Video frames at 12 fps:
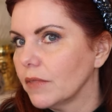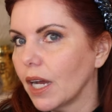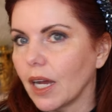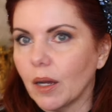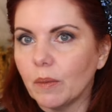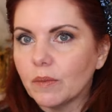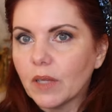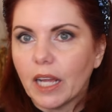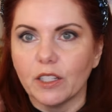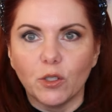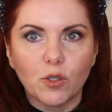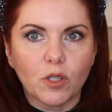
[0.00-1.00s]
Um,
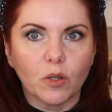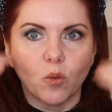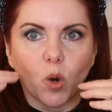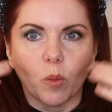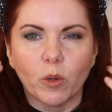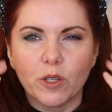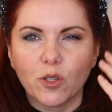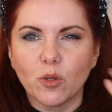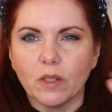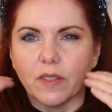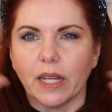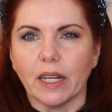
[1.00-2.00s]
I use the warm one
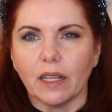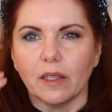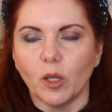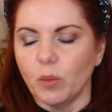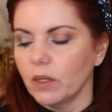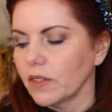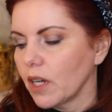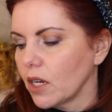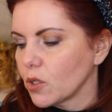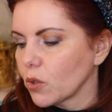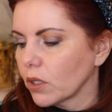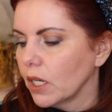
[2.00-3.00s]
sort of like a little bit of a
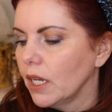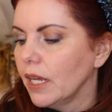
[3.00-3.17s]
contour.